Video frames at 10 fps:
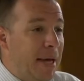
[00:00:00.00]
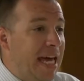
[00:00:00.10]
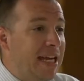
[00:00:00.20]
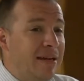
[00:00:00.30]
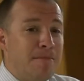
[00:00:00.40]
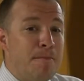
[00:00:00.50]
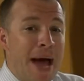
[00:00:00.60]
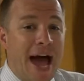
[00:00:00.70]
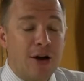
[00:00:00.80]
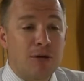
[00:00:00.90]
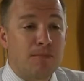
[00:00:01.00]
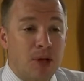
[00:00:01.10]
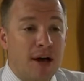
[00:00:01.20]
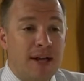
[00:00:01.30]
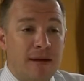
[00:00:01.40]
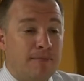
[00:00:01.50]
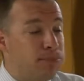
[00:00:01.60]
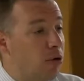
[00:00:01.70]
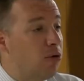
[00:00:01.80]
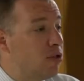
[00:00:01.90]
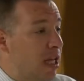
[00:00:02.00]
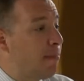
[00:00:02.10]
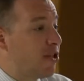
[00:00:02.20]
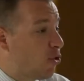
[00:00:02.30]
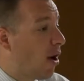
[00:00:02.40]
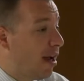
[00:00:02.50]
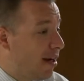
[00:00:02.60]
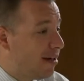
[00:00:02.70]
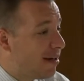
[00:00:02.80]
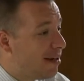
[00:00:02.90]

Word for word: Beaten, battered, bloody, bruised, and betrayed.